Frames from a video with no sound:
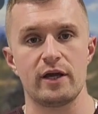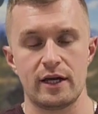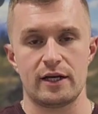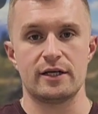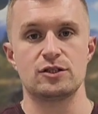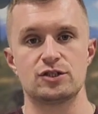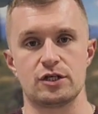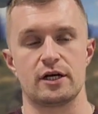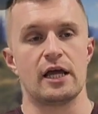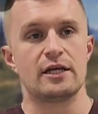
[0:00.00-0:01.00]
we get
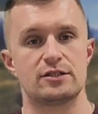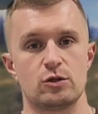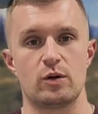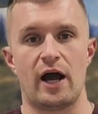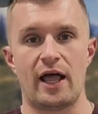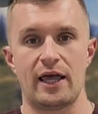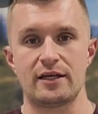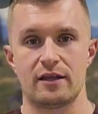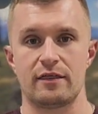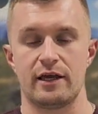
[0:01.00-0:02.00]
injured? So I
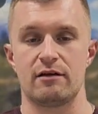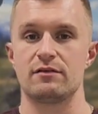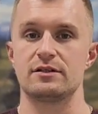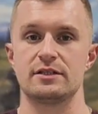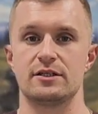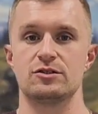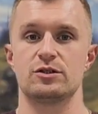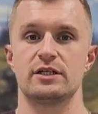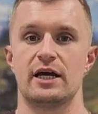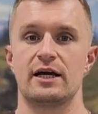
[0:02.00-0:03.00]
like to think of this
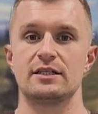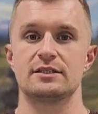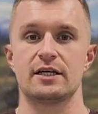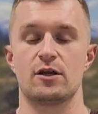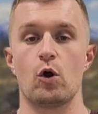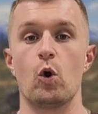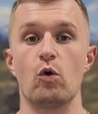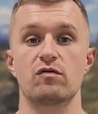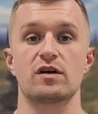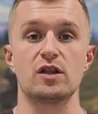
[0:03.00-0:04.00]
injury as an
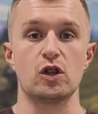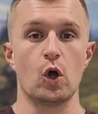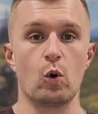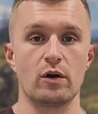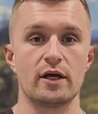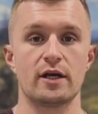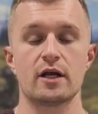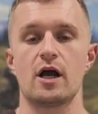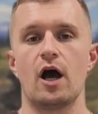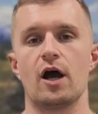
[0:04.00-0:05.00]

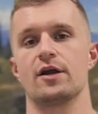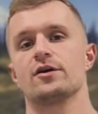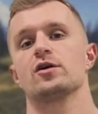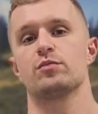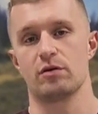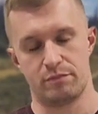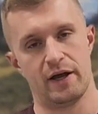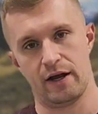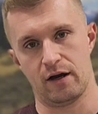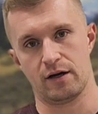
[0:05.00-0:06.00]
overloaded,
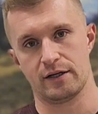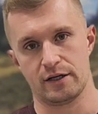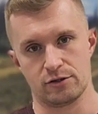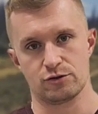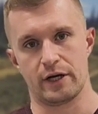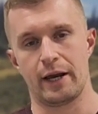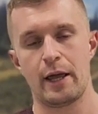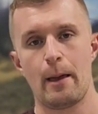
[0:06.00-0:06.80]
underprepared injury.